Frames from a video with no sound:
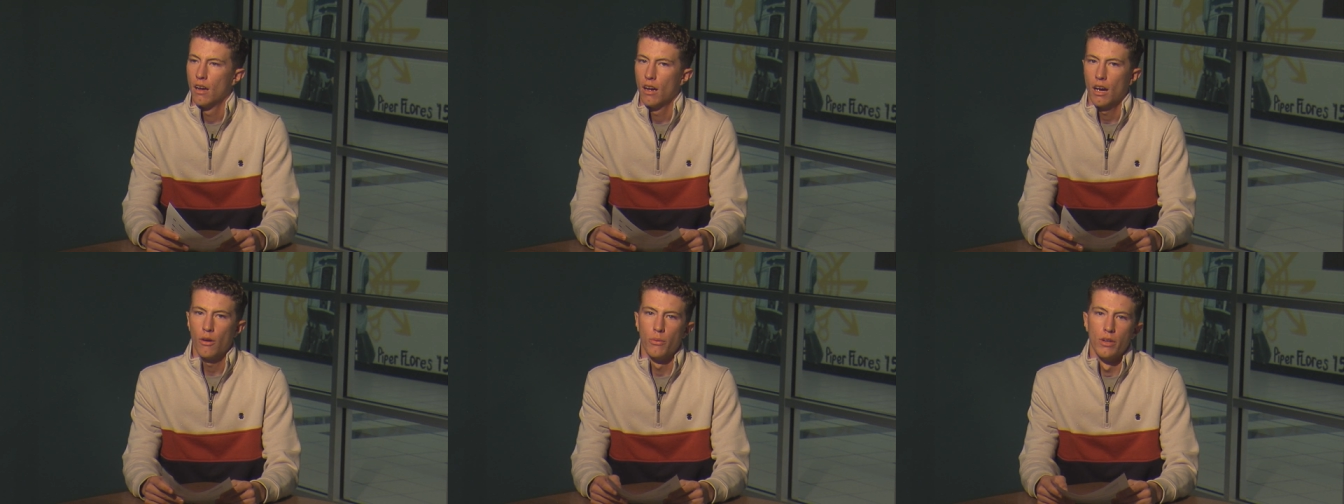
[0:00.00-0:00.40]

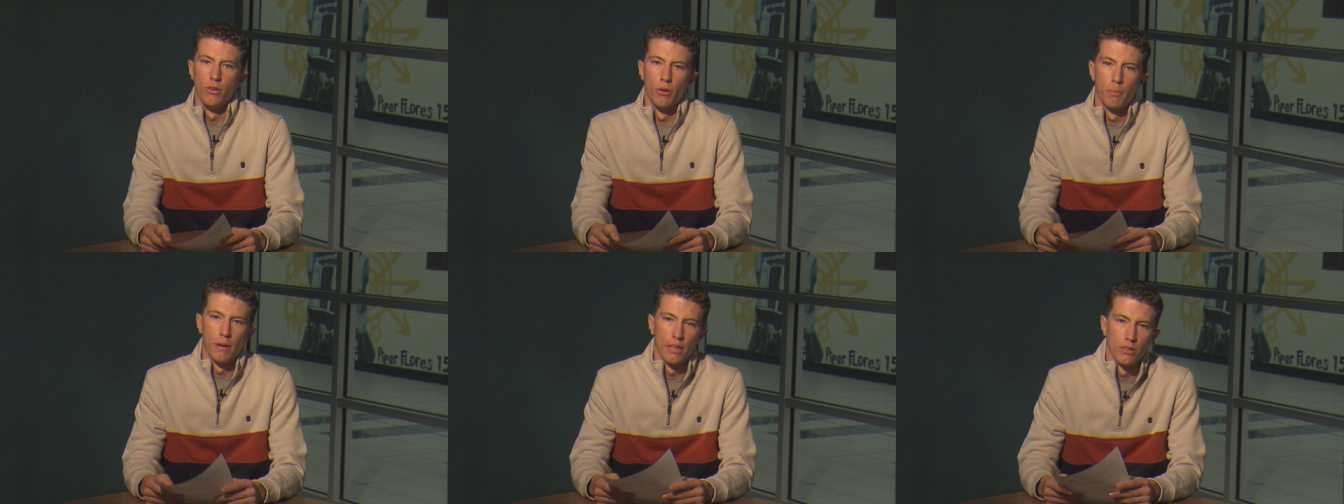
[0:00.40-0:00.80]
How are we
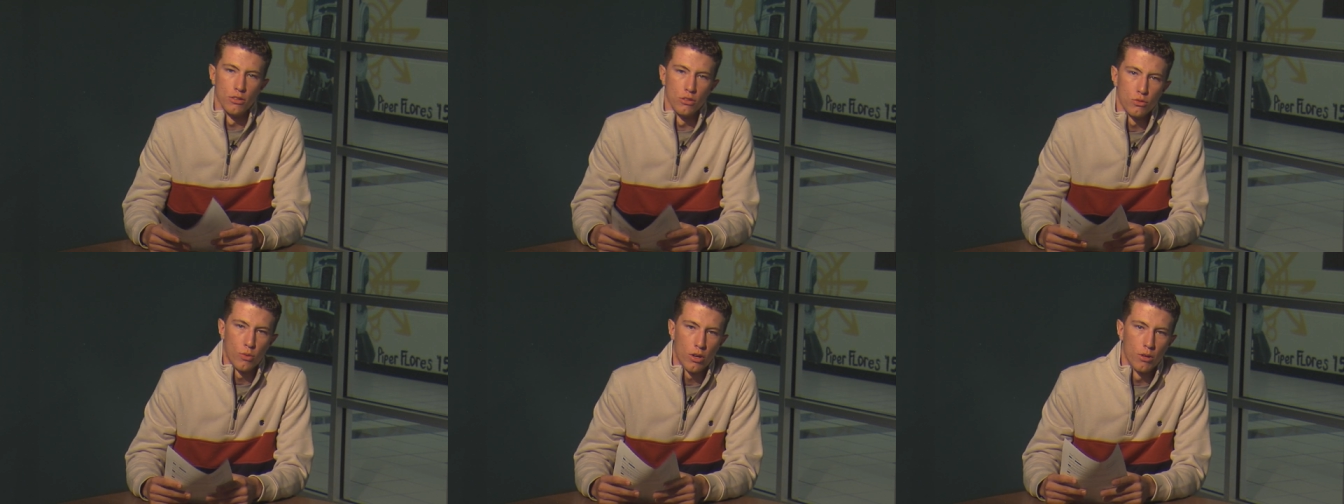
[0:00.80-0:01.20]
doing,
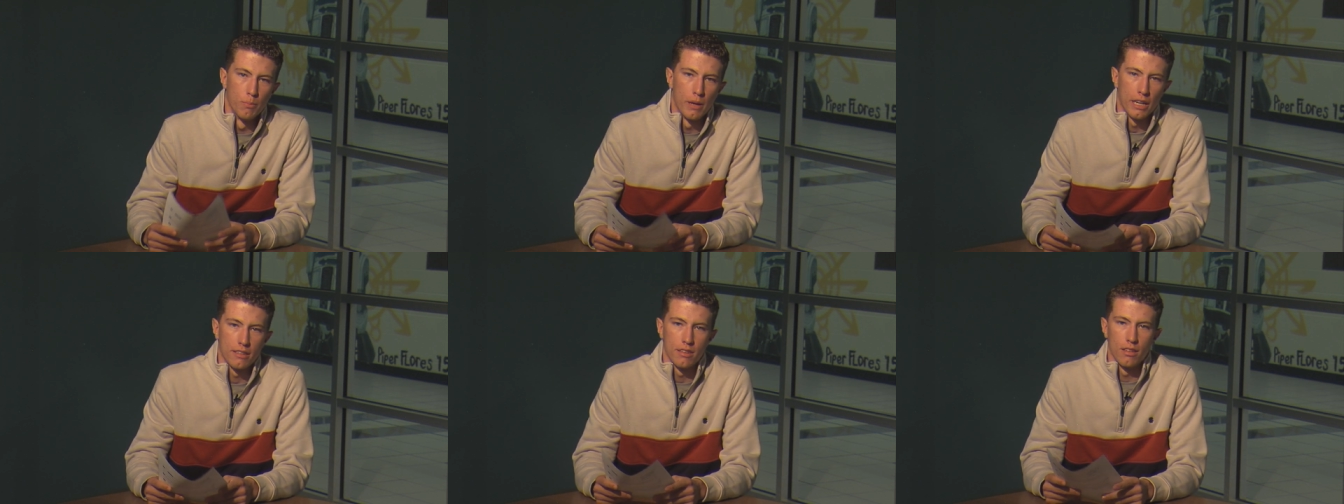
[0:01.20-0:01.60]
Panthers? Welcome
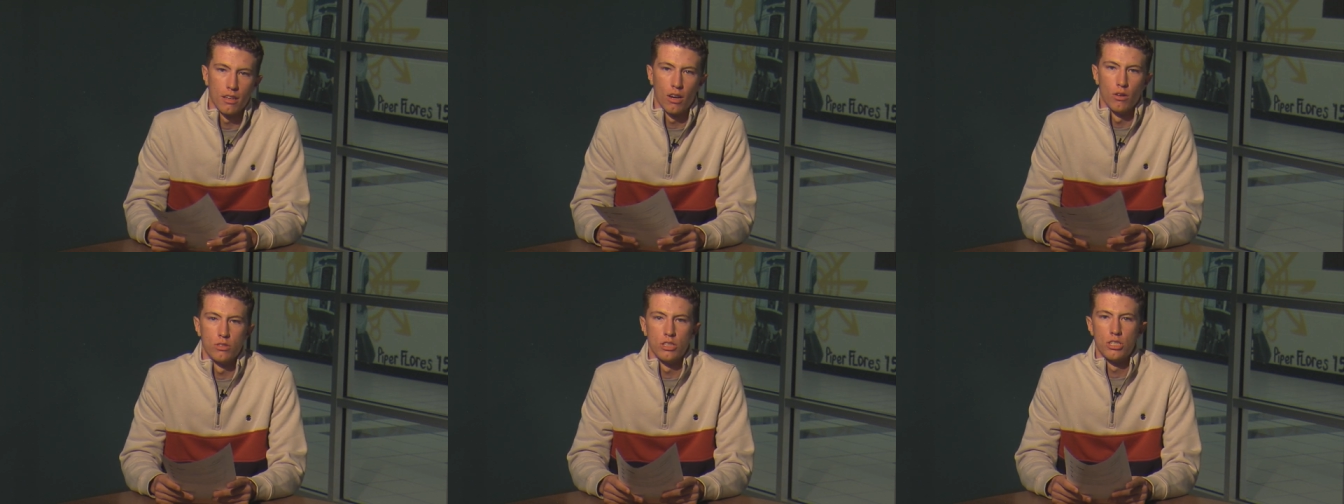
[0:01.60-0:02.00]
back to the
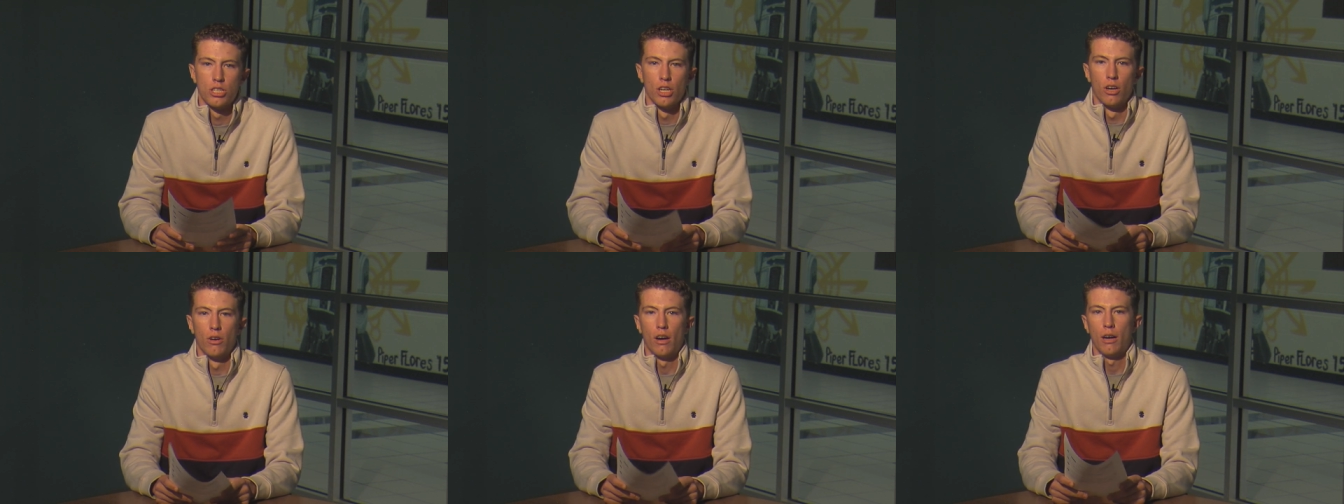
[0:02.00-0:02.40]
Coach's Show.